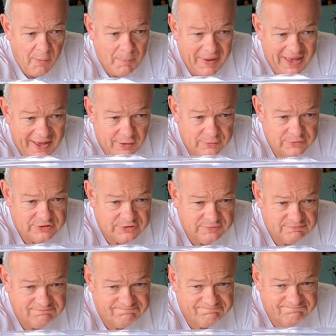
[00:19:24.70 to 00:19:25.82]

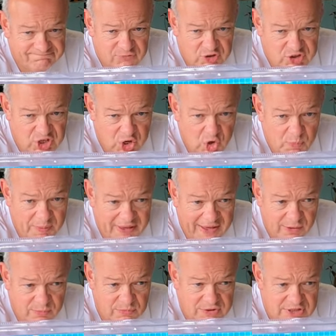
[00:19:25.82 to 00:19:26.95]
about two
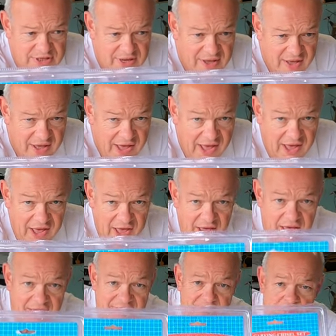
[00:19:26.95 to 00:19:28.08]
pounds.
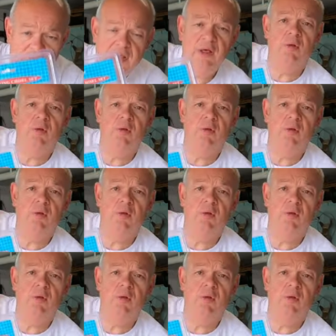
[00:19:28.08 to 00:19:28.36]
Uh, and they were